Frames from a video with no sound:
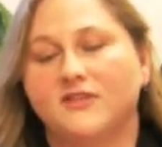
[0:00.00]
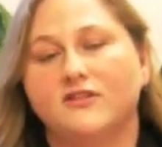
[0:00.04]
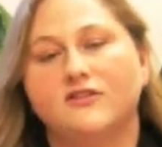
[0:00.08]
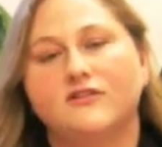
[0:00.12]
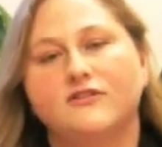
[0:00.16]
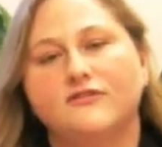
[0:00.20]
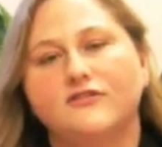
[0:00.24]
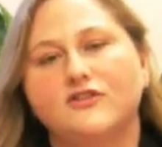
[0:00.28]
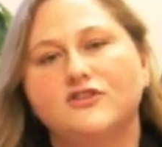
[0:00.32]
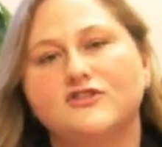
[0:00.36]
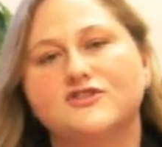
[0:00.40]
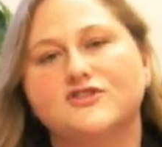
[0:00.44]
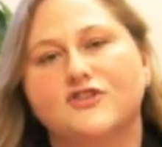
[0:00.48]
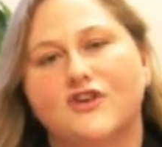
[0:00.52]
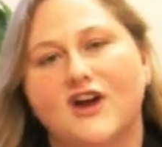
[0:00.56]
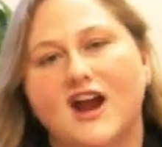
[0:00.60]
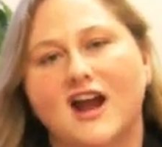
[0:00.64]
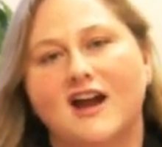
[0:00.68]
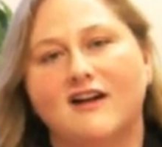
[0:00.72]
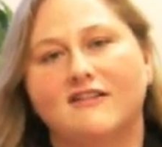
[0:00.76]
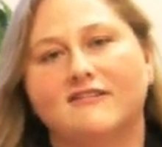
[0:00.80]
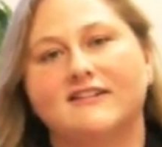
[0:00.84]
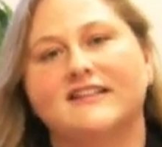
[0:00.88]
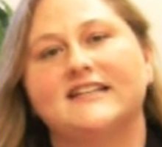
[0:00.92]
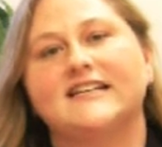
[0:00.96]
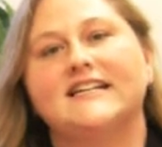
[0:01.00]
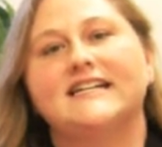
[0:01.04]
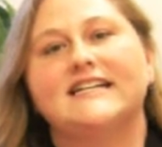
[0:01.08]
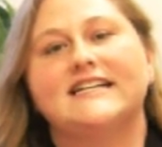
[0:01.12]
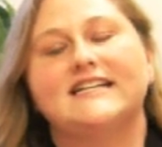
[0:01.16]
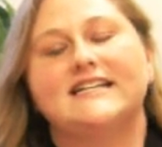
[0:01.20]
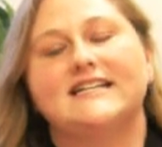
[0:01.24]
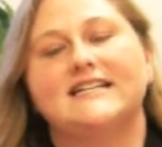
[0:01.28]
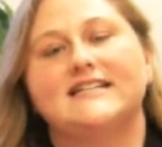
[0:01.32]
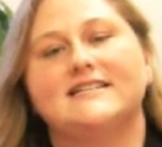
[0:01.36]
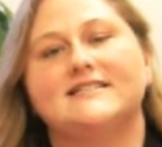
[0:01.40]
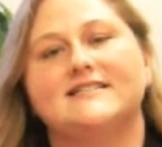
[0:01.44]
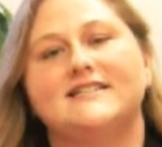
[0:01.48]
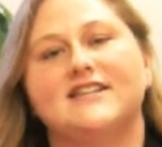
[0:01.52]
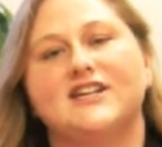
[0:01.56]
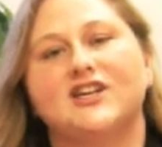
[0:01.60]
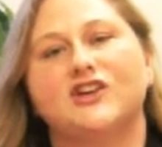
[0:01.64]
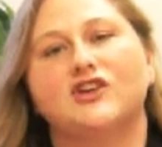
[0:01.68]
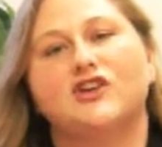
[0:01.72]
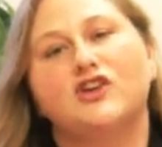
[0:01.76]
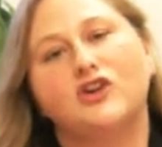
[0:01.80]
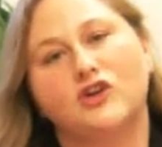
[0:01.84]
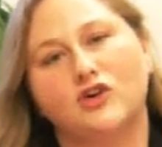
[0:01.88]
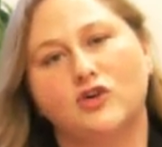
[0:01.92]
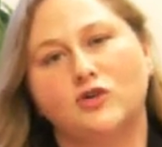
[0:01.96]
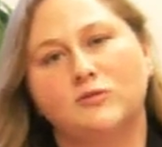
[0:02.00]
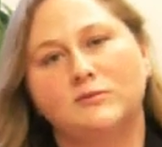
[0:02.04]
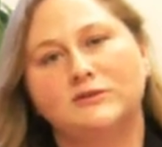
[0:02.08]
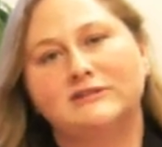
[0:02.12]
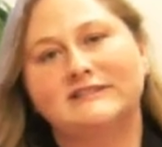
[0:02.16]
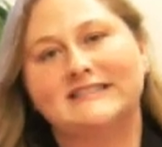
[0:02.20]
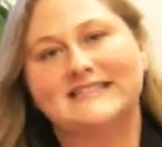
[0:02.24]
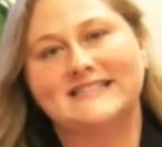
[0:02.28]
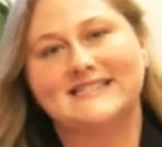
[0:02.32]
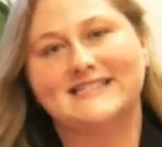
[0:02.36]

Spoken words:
The first ground is the incurable